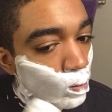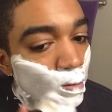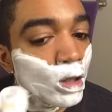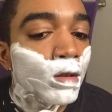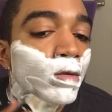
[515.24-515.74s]

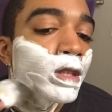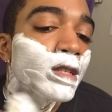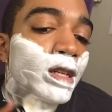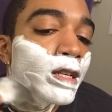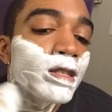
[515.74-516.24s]
And the
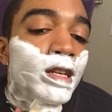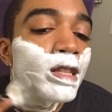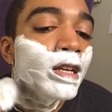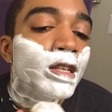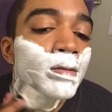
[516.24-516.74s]
reason I say
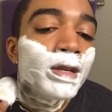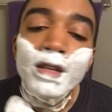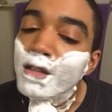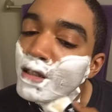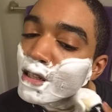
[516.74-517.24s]
that is
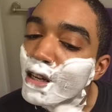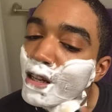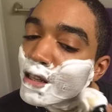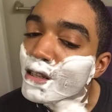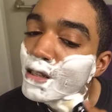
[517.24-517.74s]
because it's
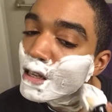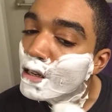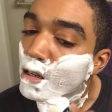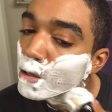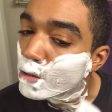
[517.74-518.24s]
not the
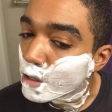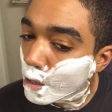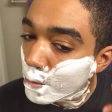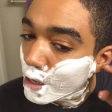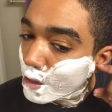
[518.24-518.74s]
scent notes
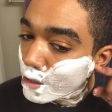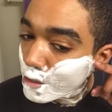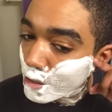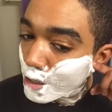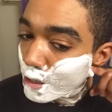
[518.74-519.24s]
that make
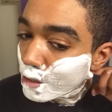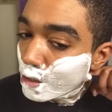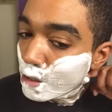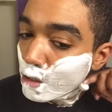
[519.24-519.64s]
this thing,